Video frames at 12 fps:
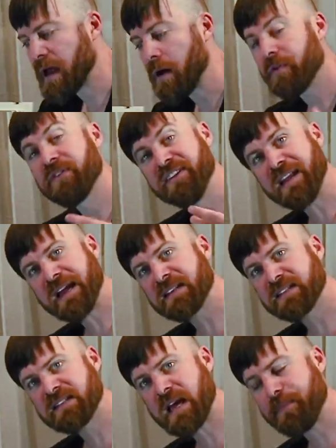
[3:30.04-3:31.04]
Now, the
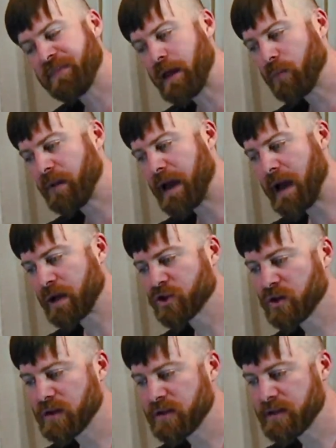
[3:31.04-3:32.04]
next step that we
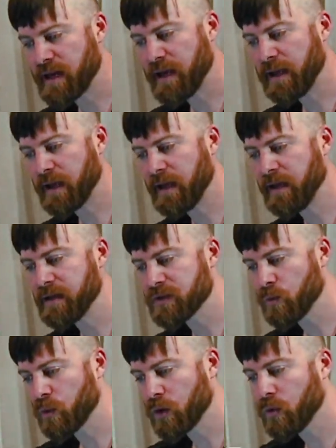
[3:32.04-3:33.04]
actually take
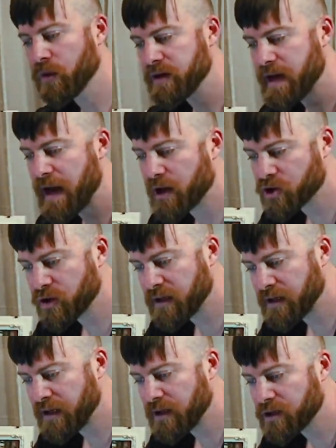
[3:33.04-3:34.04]
is we're going to actually
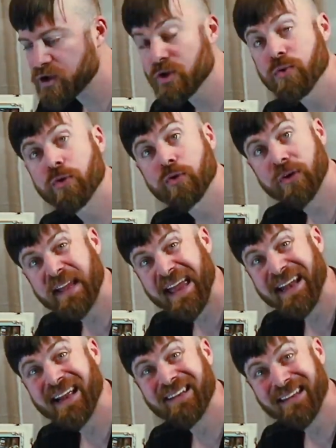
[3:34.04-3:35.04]
need to
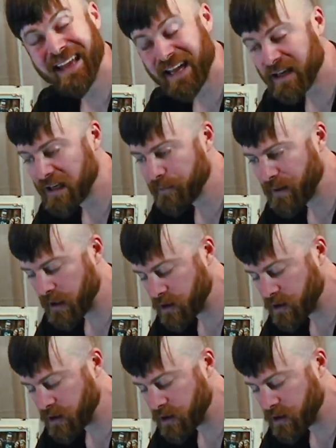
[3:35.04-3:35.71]
create a landing